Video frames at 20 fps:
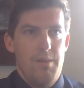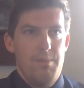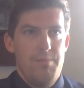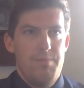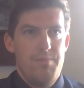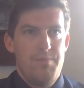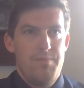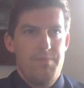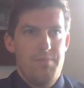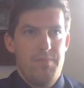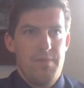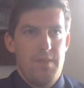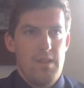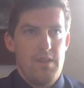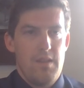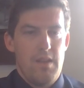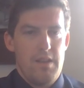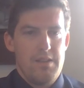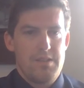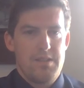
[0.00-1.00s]

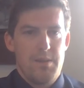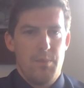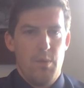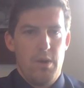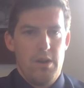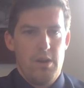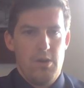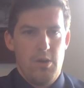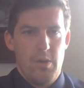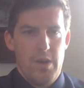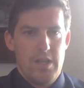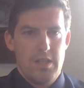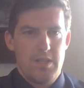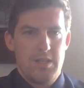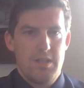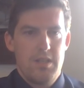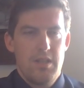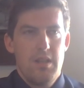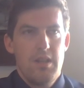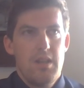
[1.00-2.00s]
as someone who
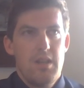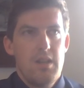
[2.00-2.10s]
has